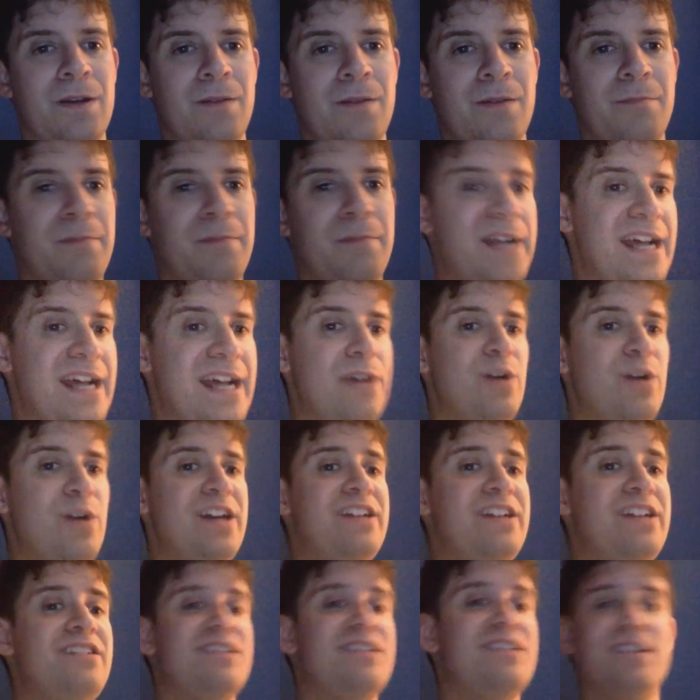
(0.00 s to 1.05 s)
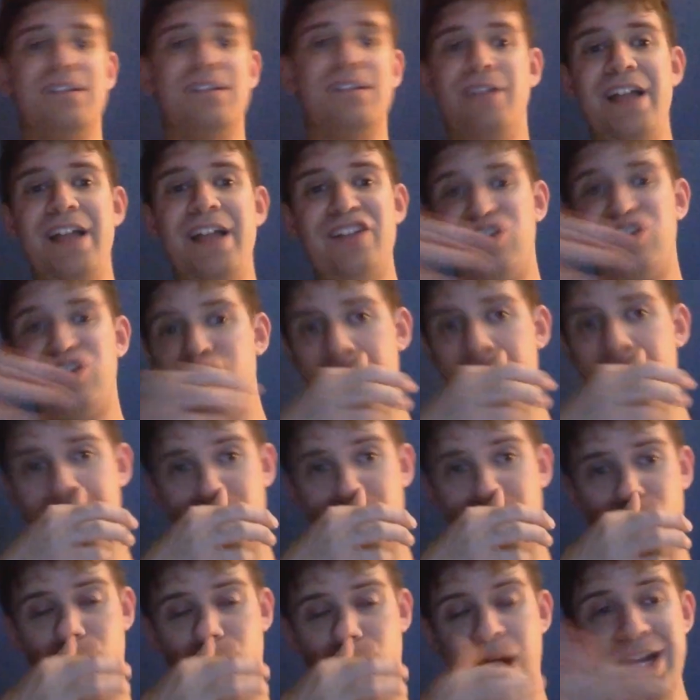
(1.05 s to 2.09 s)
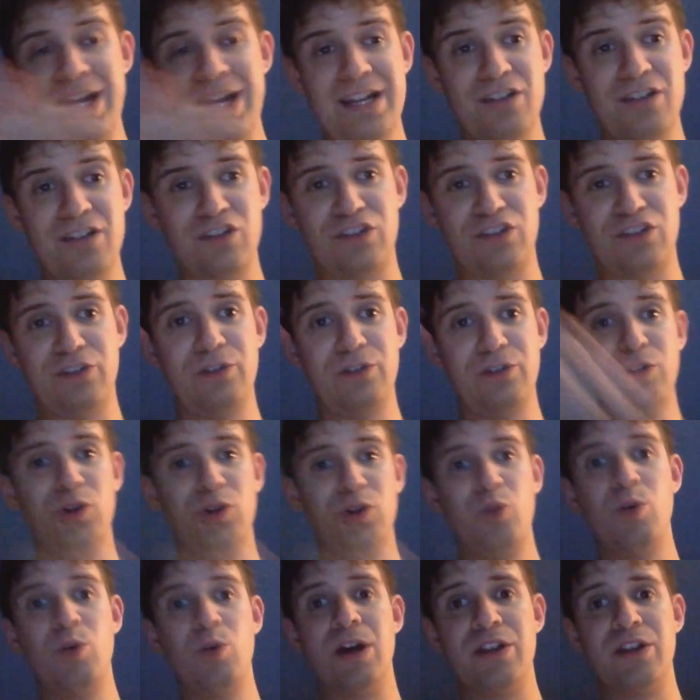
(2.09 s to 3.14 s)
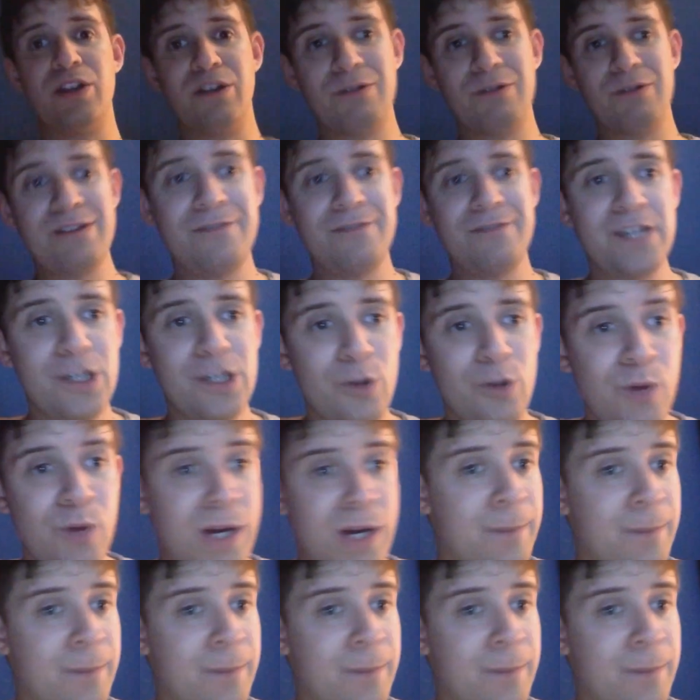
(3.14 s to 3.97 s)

But, anyways, let's jump right into the review.